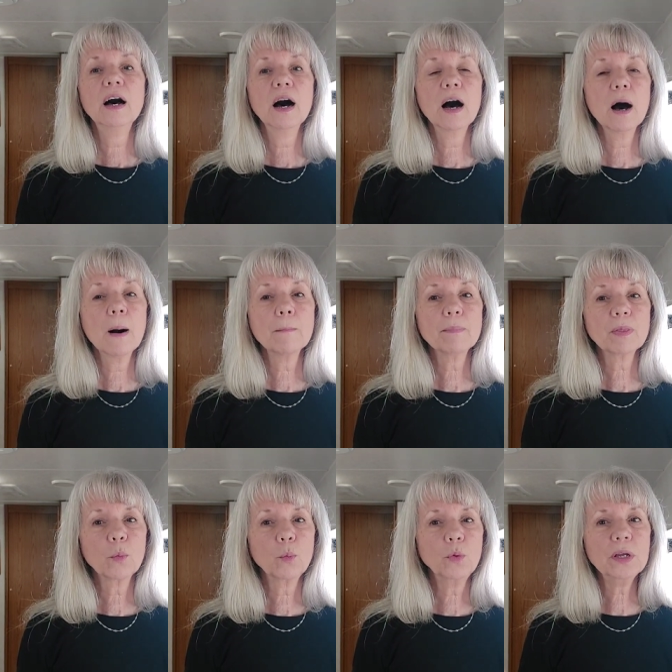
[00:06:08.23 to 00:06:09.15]
um,
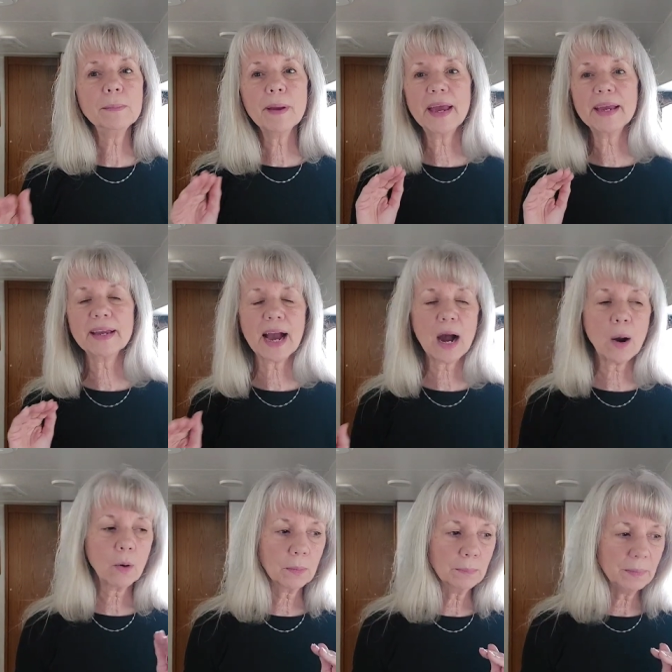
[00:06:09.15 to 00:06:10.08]
we make
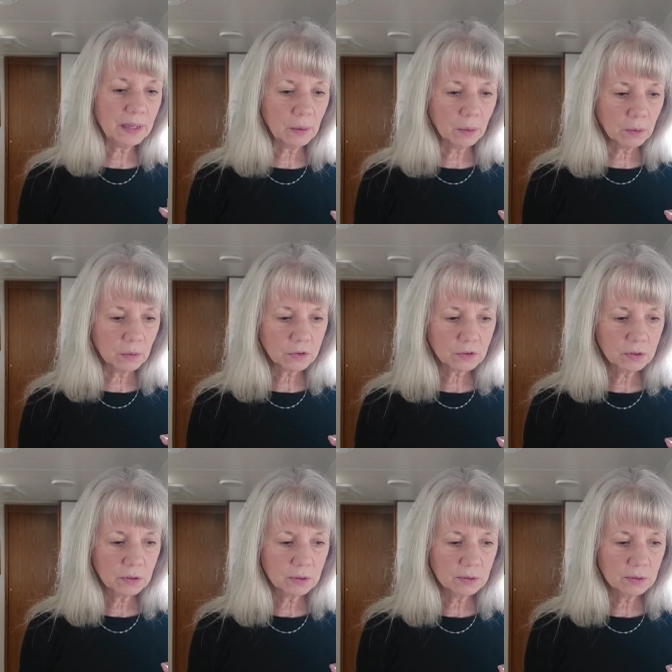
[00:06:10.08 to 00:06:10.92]
our meals.